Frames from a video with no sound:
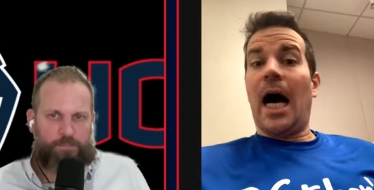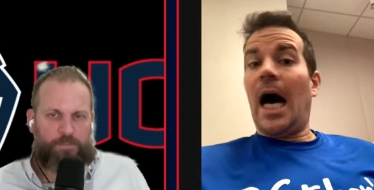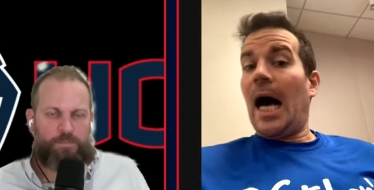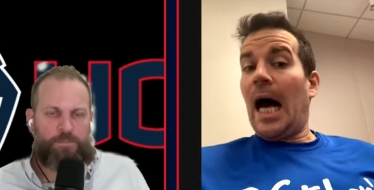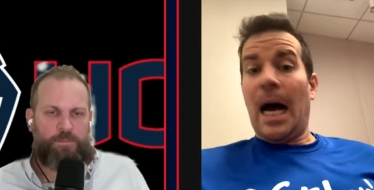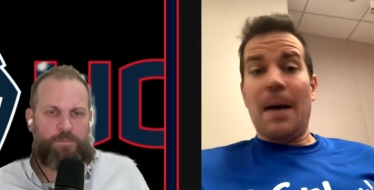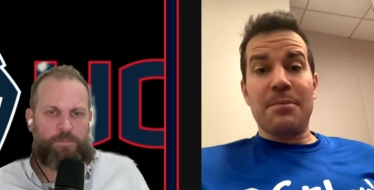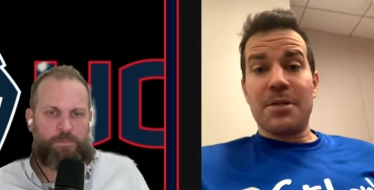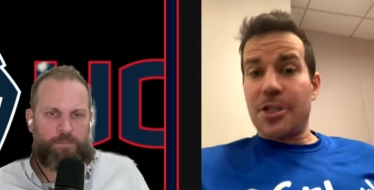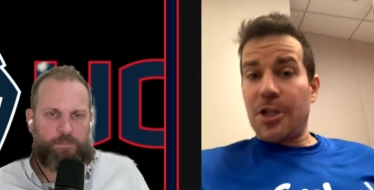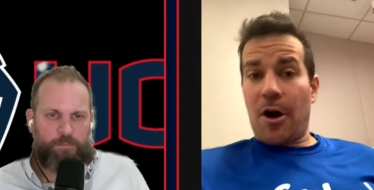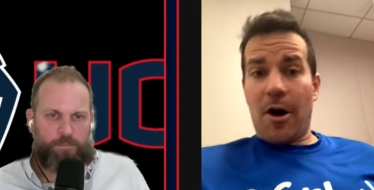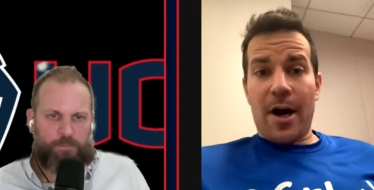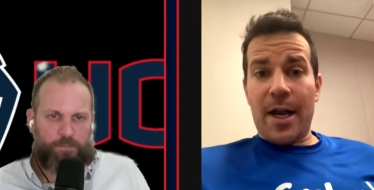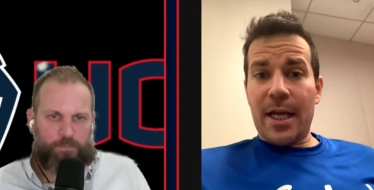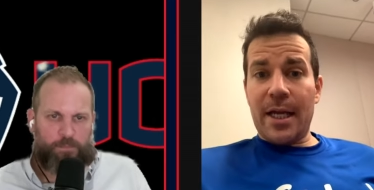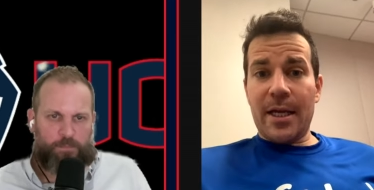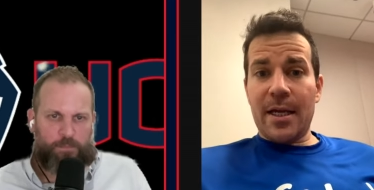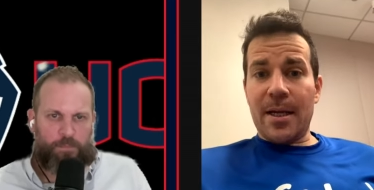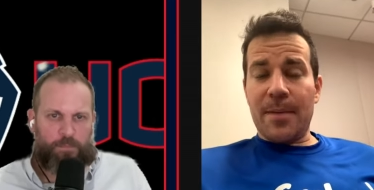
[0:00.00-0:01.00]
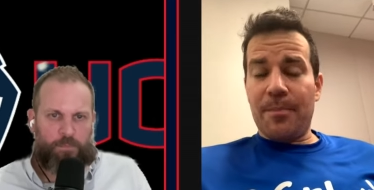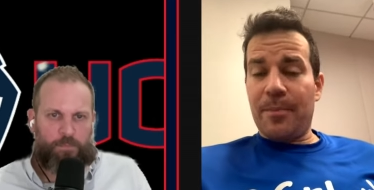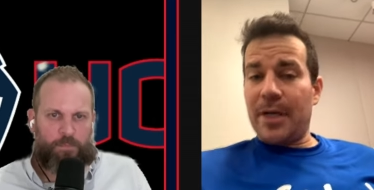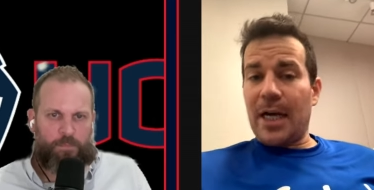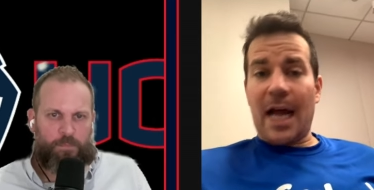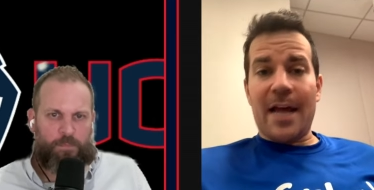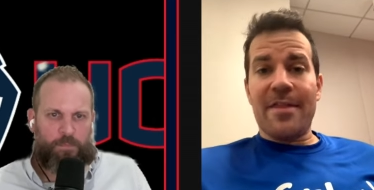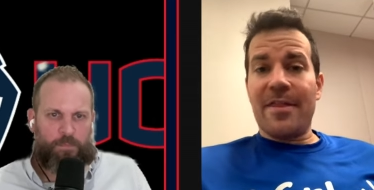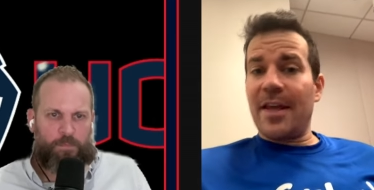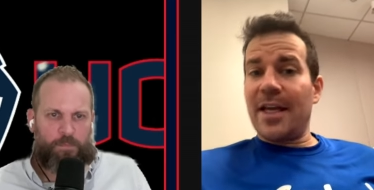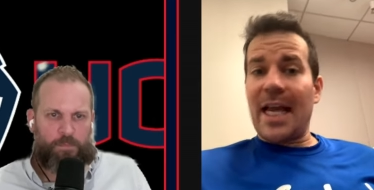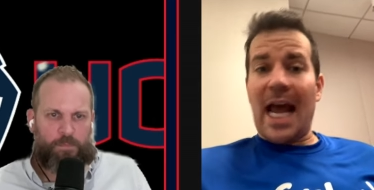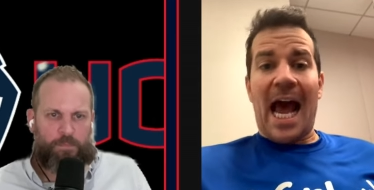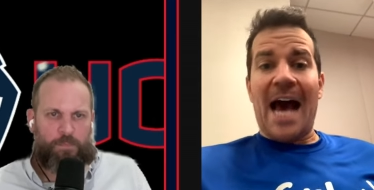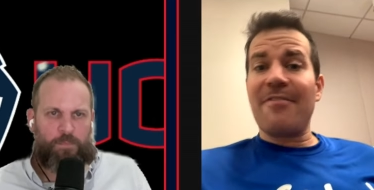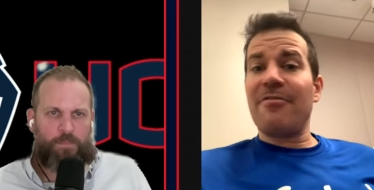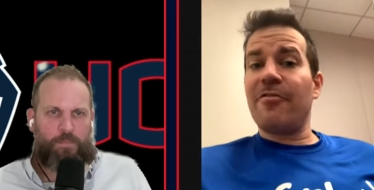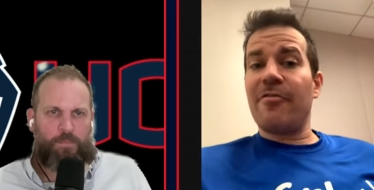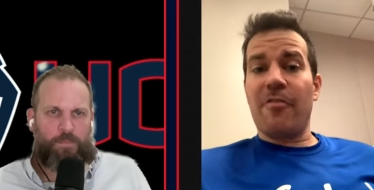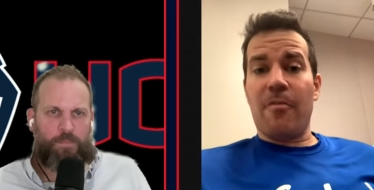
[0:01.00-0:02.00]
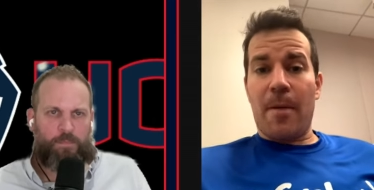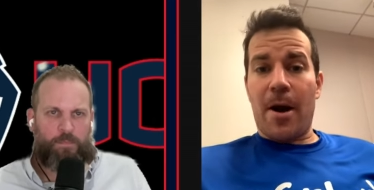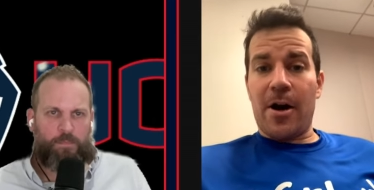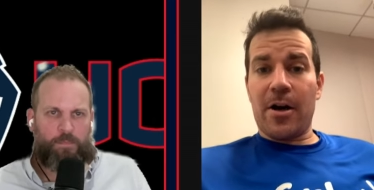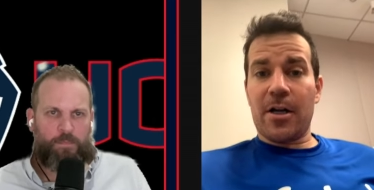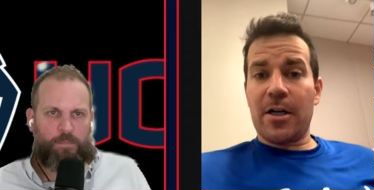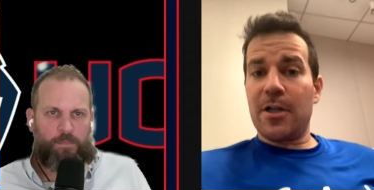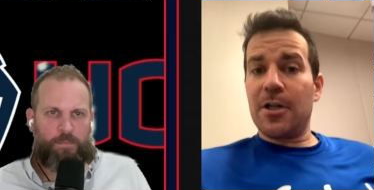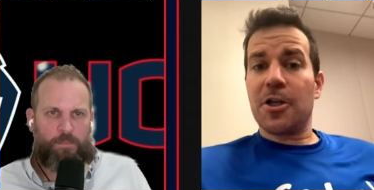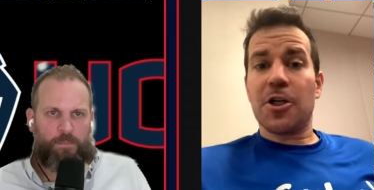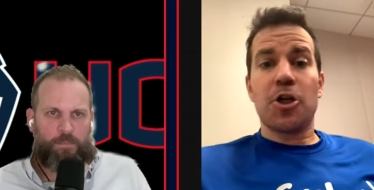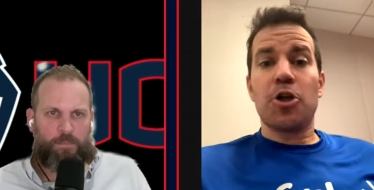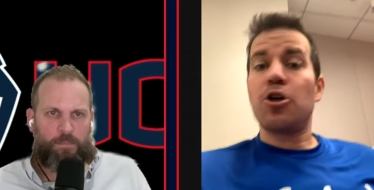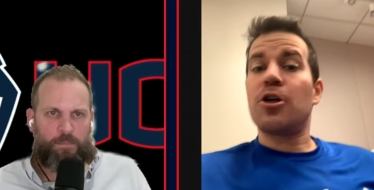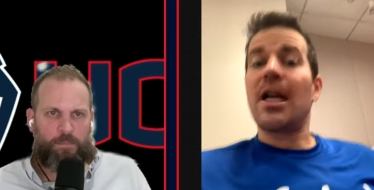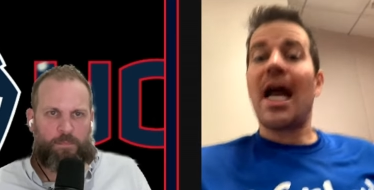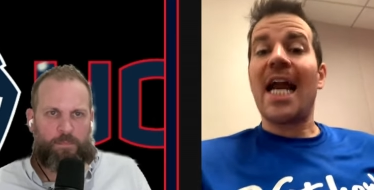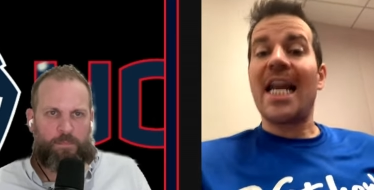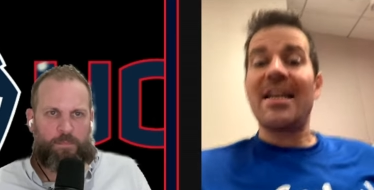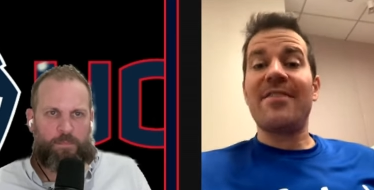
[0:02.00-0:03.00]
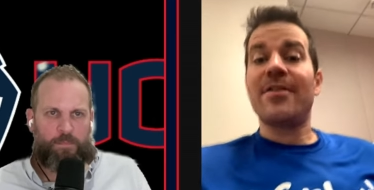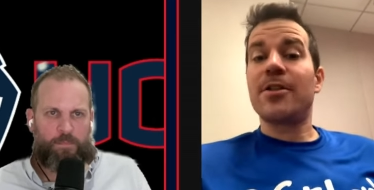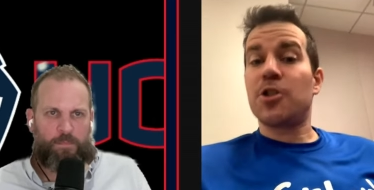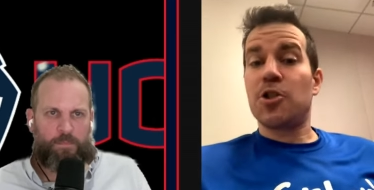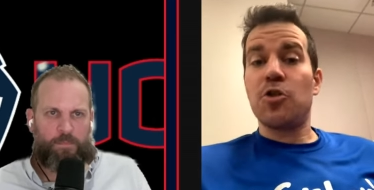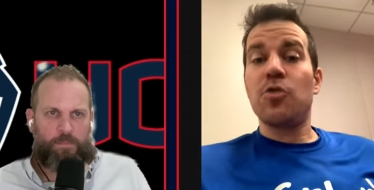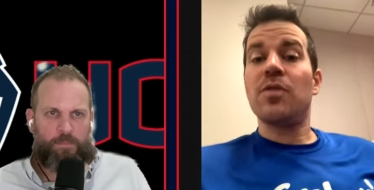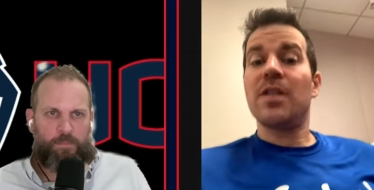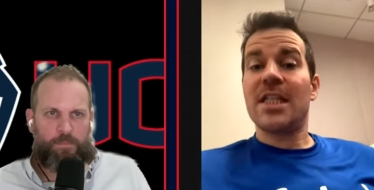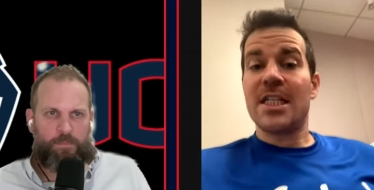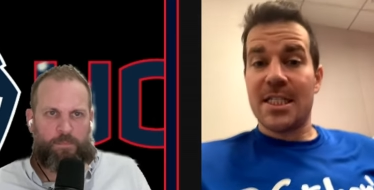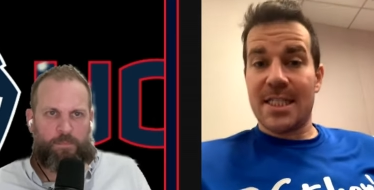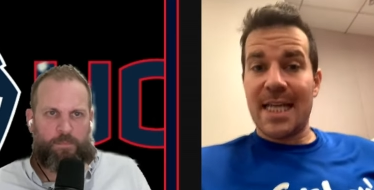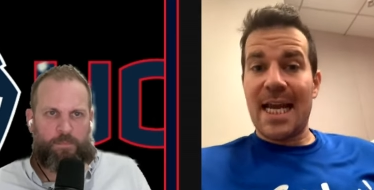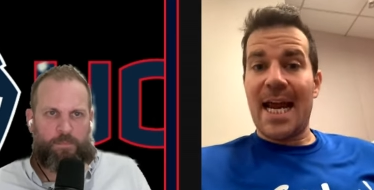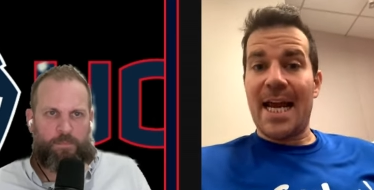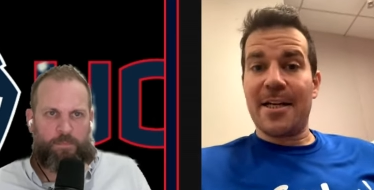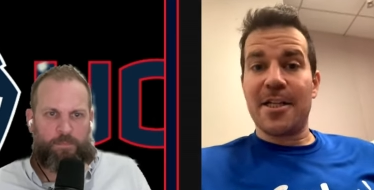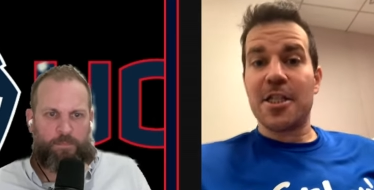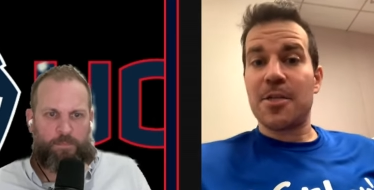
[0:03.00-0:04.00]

Speaker 1: I- am sorry, but I think half of America could not even to this day,